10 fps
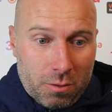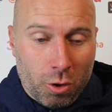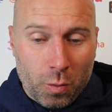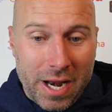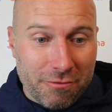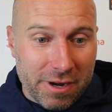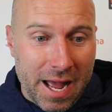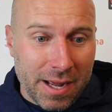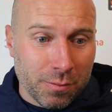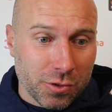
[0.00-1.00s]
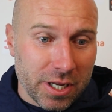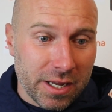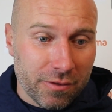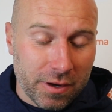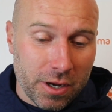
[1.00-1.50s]
Want to win every game,
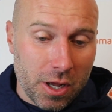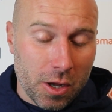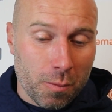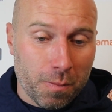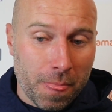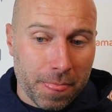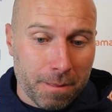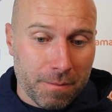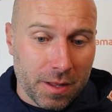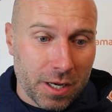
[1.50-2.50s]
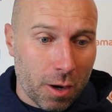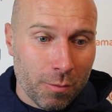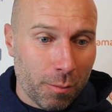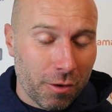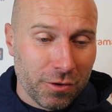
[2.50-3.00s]
Steve. And, you know, I'm
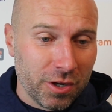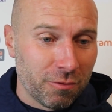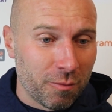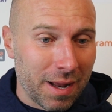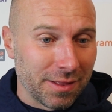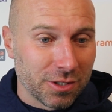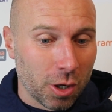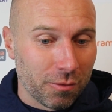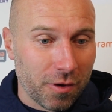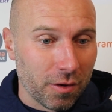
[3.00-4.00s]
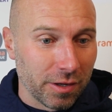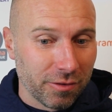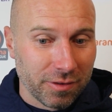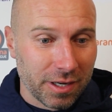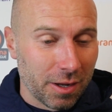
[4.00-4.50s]
not bothered if we played the top
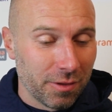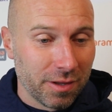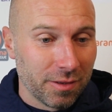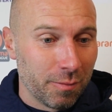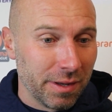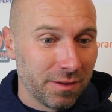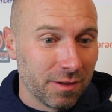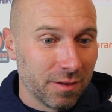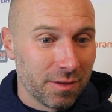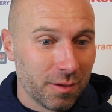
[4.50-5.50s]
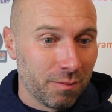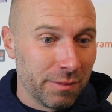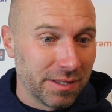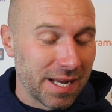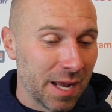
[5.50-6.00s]
five. You know, the
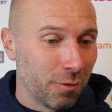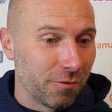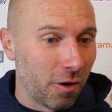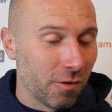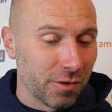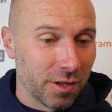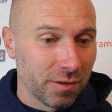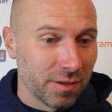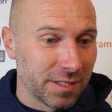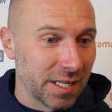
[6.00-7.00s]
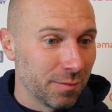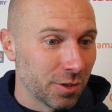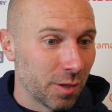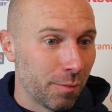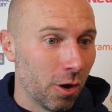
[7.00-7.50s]
mid-table five and the teams
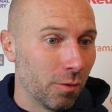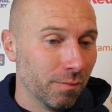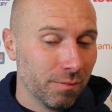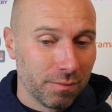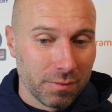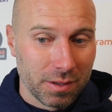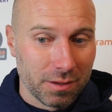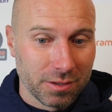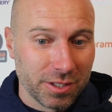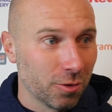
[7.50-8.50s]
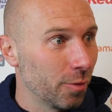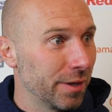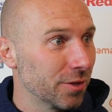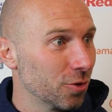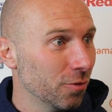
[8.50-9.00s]
at the bottom are still going to
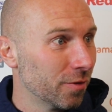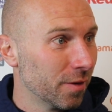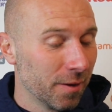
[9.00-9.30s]
be as tough,